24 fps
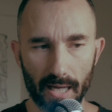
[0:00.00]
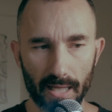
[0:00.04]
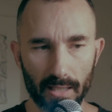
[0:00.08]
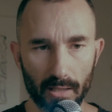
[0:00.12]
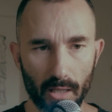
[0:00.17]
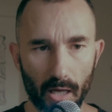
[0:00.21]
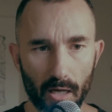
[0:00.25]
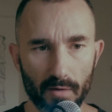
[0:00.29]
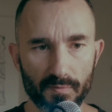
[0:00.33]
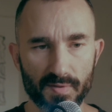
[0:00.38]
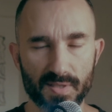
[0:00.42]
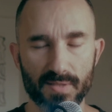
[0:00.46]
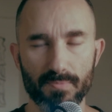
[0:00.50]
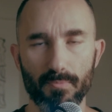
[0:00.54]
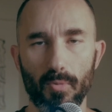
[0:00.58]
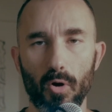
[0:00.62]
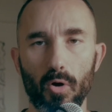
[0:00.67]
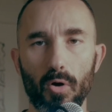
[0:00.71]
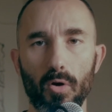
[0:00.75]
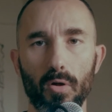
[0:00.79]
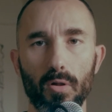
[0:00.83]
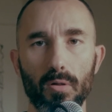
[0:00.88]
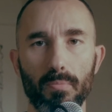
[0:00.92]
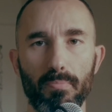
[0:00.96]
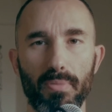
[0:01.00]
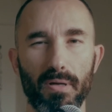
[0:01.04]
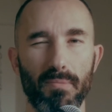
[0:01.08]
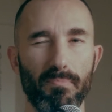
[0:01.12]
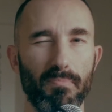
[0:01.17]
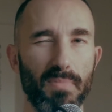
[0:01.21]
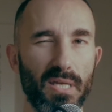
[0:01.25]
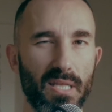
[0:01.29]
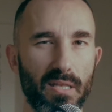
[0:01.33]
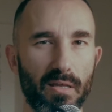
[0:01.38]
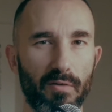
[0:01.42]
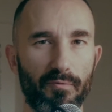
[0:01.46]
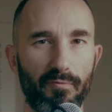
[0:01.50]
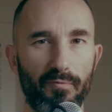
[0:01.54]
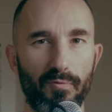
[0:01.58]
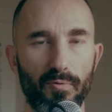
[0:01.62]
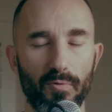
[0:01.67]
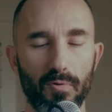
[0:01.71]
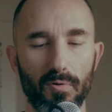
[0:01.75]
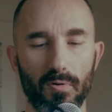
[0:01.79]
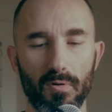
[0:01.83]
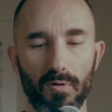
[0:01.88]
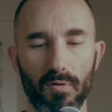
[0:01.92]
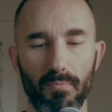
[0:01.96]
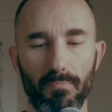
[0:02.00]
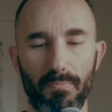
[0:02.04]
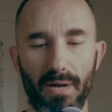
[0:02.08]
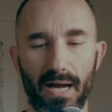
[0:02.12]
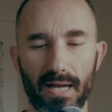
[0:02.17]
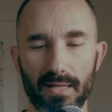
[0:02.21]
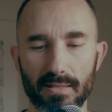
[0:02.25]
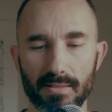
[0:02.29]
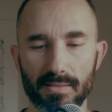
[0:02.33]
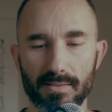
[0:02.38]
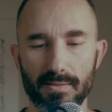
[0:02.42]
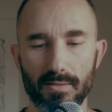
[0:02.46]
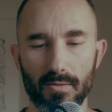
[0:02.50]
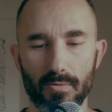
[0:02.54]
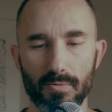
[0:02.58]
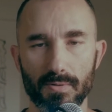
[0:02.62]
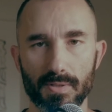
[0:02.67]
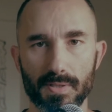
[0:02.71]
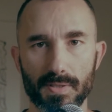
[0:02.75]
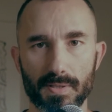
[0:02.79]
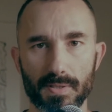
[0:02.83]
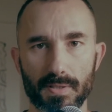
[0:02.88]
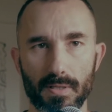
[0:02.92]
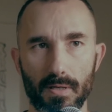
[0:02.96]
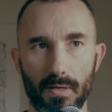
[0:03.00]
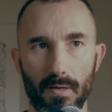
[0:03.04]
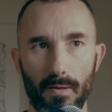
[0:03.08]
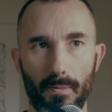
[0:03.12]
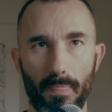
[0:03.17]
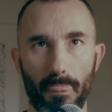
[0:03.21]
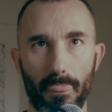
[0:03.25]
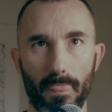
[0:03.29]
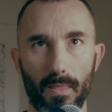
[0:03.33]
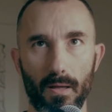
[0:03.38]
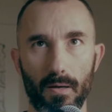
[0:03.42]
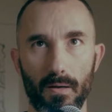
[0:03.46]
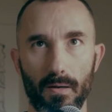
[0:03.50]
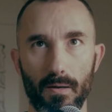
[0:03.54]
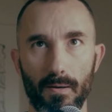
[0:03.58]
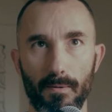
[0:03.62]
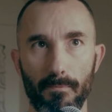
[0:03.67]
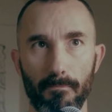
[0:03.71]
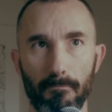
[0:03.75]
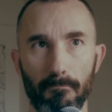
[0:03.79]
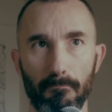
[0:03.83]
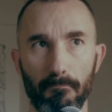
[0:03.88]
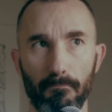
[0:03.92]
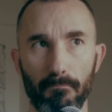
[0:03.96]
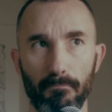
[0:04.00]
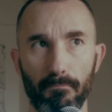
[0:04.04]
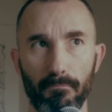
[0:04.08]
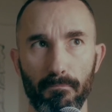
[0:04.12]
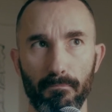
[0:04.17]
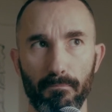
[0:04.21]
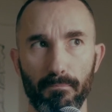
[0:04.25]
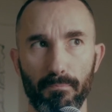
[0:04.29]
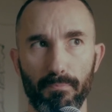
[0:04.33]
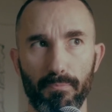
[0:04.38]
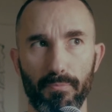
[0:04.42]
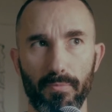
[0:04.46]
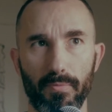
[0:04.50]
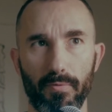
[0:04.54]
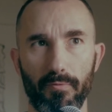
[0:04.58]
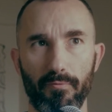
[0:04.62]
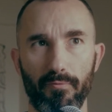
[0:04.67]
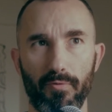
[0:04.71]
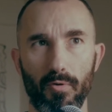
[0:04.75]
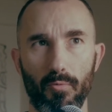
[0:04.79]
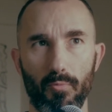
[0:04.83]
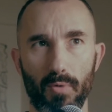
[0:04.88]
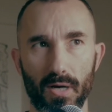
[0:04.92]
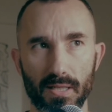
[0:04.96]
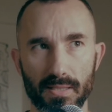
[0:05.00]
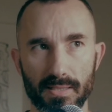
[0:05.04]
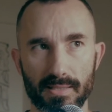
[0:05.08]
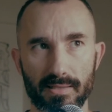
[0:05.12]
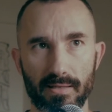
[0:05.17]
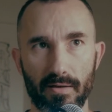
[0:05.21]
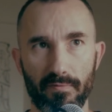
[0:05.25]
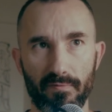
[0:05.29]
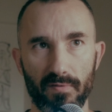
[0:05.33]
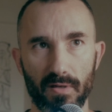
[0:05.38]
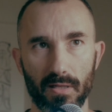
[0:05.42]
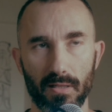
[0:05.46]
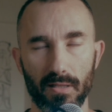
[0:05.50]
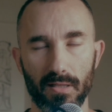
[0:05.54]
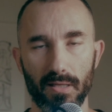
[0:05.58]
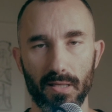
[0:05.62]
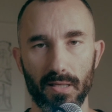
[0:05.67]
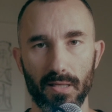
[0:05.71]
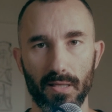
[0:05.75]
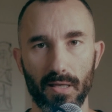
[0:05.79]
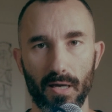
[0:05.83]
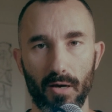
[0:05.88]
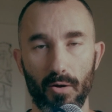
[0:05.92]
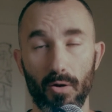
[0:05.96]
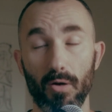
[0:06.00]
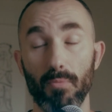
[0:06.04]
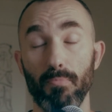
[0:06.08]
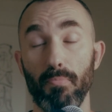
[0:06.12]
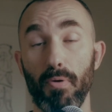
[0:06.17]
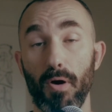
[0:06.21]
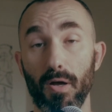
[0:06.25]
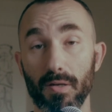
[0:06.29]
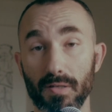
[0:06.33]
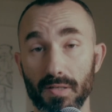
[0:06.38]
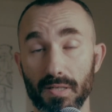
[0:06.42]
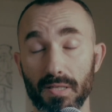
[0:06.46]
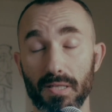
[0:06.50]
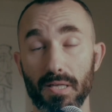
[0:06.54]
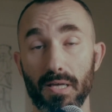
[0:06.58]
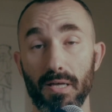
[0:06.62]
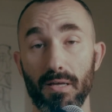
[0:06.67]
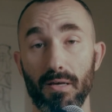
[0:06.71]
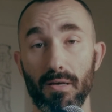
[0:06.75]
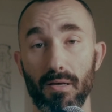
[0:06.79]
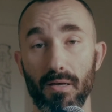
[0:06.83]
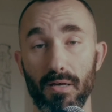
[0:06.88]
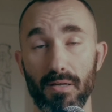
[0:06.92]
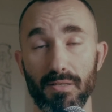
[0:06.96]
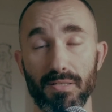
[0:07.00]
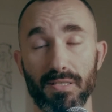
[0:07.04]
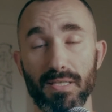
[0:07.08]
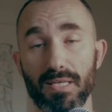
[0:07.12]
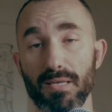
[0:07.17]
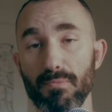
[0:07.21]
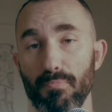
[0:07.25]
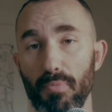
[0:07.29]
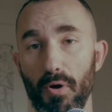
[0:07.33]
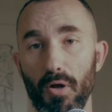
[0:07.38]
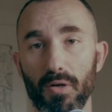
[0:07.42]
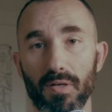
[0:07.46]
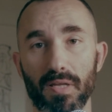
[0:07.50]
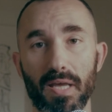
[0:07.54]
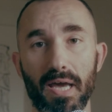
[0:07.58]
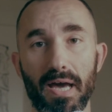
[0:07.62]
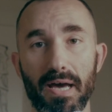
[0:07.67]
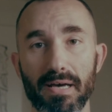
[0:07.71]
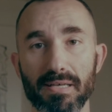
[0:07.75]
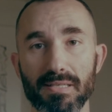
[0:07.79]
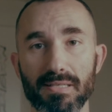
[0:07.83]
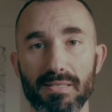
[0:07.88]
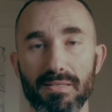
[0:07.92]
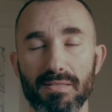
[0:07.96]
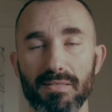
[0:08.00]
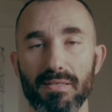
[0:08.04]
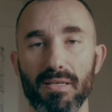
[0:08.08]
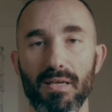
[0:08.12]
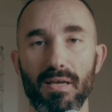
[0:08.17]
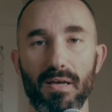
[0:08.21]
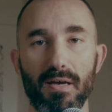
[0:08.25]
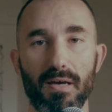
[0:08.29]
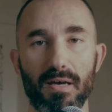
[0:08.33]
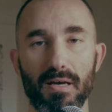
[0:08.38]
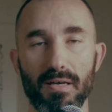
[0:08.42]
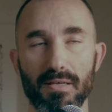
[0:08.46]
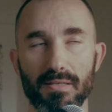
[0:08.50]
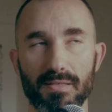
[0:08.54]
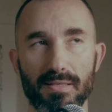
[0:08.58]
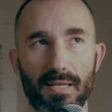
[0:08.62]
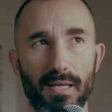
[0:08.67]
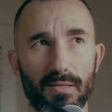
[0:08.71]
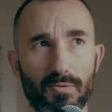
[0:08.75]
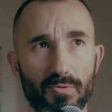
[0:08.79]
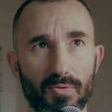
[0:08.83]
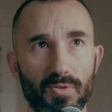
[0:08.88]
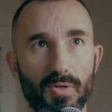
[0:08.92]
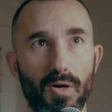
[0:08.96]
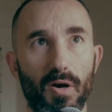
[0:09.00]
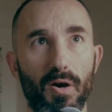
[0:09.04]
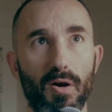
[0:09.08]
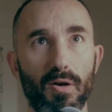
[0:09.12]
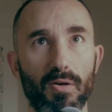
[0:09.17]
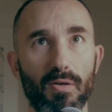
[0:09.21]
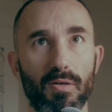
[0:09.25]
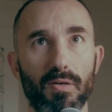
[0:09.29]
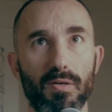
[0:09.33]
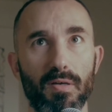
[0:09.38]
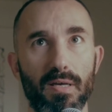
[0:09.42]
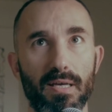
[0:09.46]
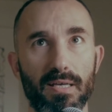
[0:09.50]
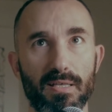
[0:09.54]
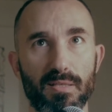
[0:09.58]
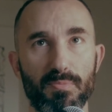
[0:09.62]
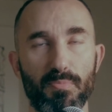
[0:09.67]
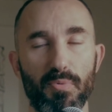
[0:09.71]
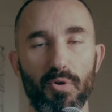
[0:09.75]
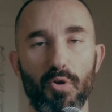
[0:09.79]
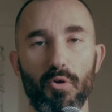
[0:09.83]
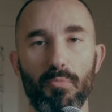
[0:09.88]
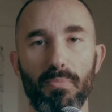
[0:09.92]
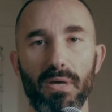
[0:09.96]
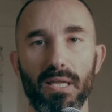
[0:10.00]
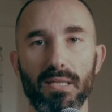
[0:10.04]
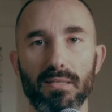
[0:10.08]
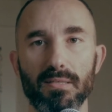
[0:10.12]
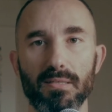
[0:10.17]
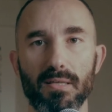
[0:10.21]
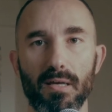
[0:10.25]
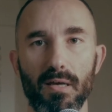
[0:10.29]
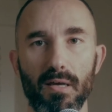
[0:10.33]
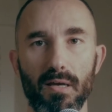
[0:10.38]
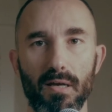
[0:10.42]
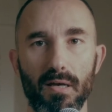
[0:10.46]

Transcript: a lot of small but meaningful milestones. For once, definitely our tea podcast, Sato Talk experiment.